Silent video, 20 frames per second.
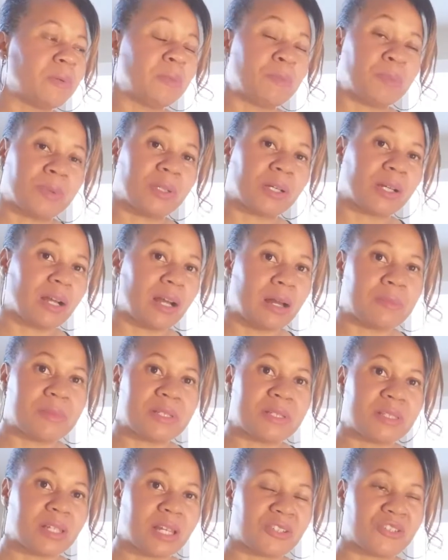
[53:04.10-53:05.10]
people in the
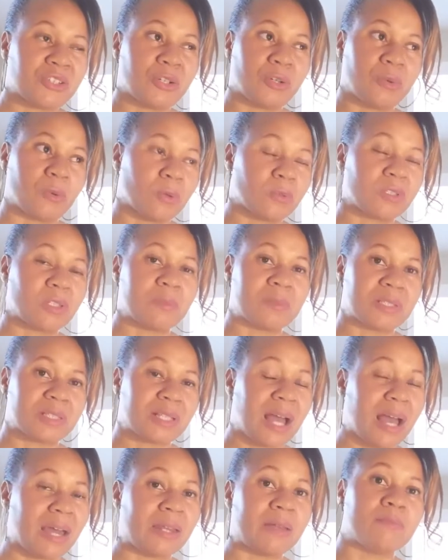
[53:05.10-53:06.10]
comments section grossly
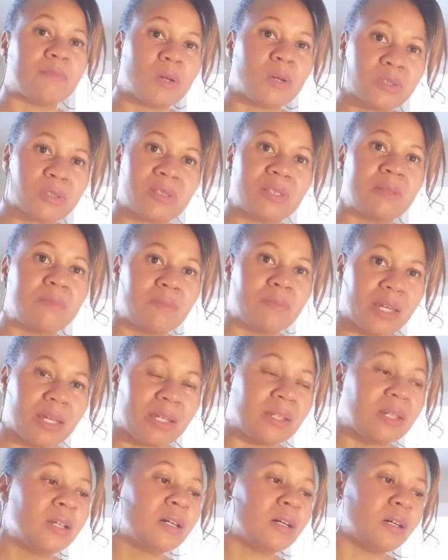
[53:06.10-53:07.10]
misguided, mostly
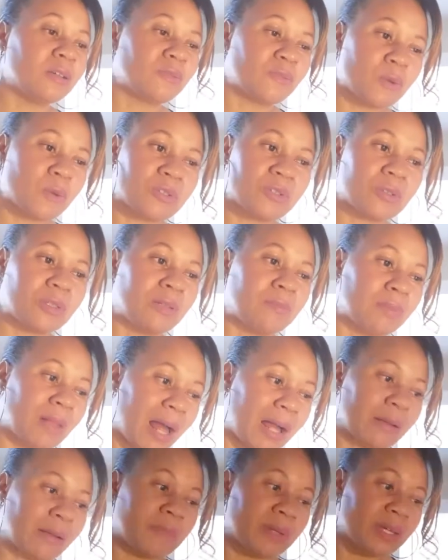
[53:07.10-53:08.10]
men, unfortunately,
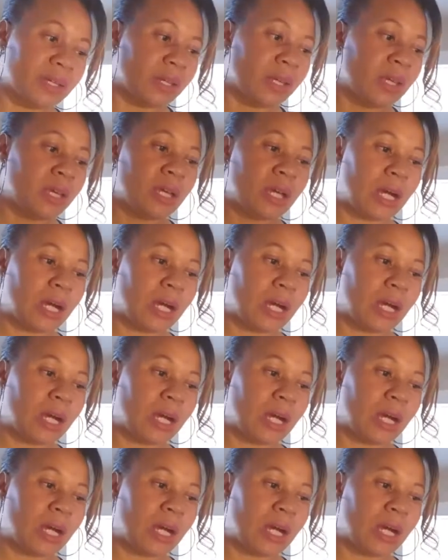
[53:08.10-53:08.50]
black men.